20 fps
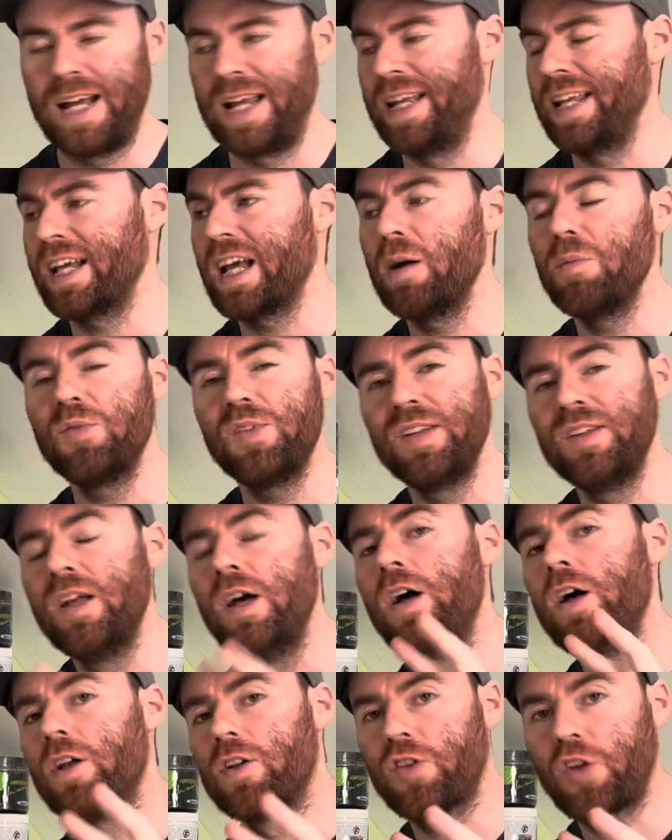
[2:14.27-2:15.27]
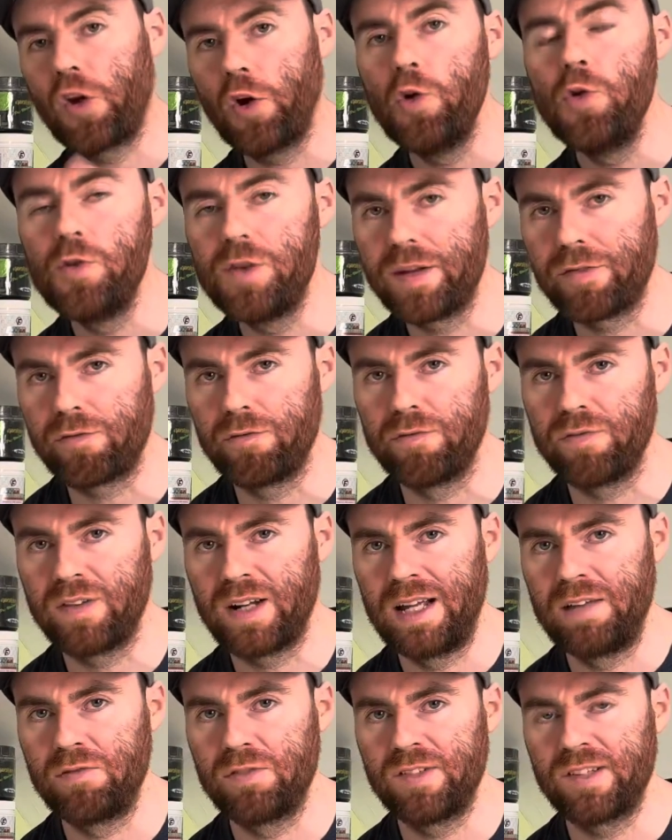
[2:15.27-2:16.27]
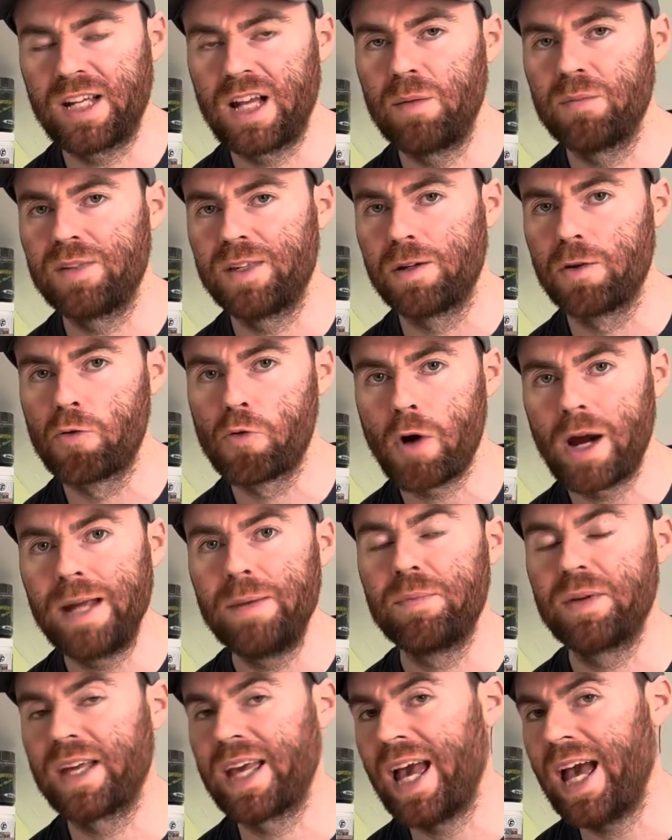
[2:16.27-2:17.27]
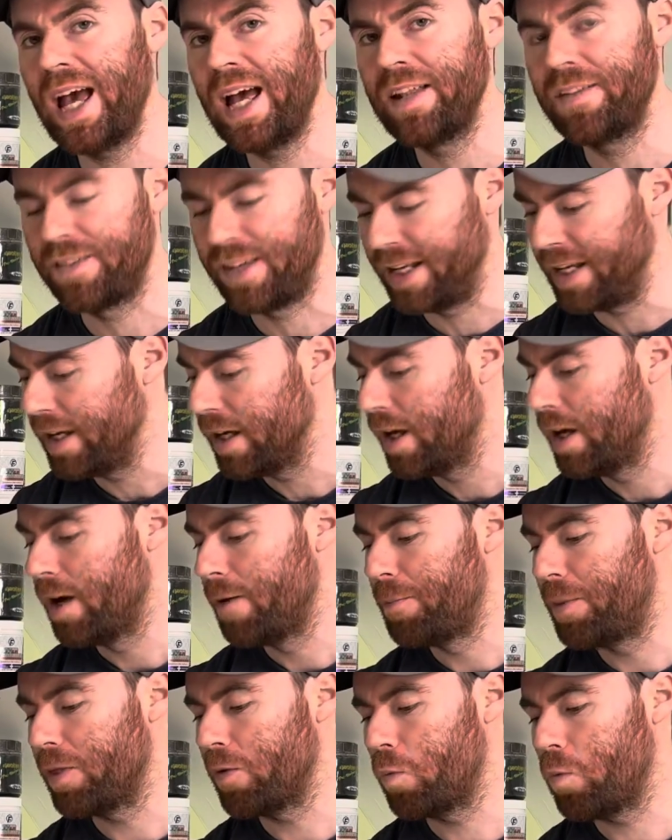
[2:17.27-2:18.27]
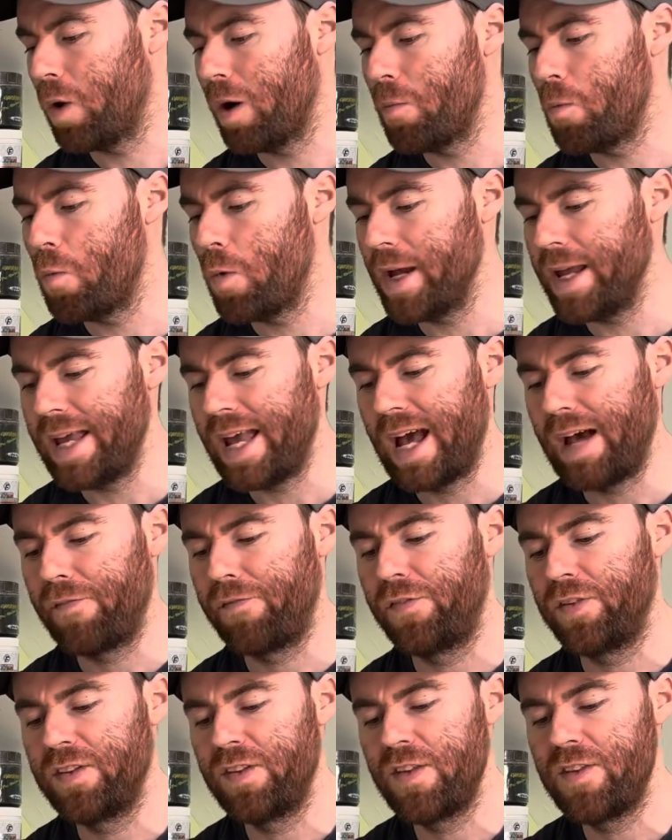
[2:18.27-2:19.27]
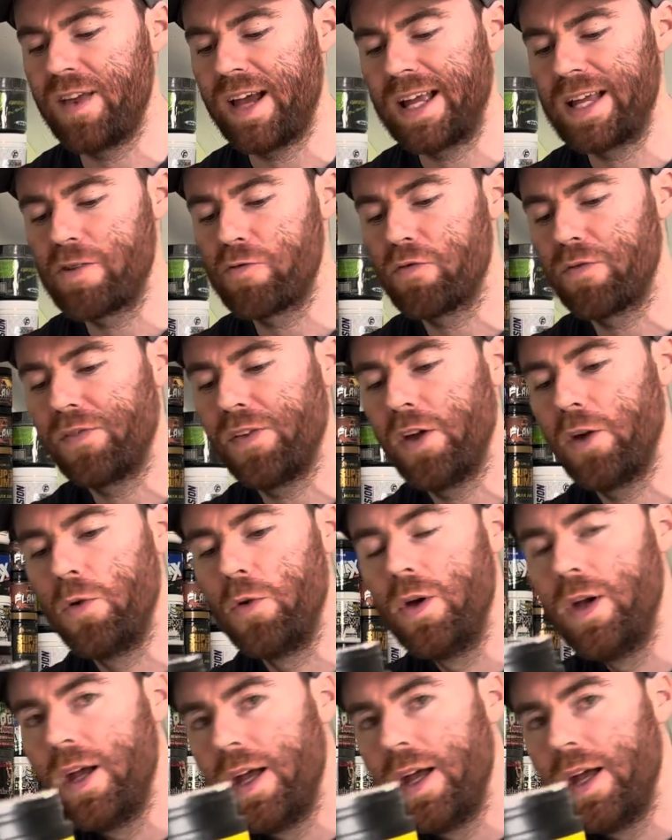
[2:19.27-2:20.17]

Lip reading: And it comes in 2 different flavours. It comes in grape candy, but the one we have for today's review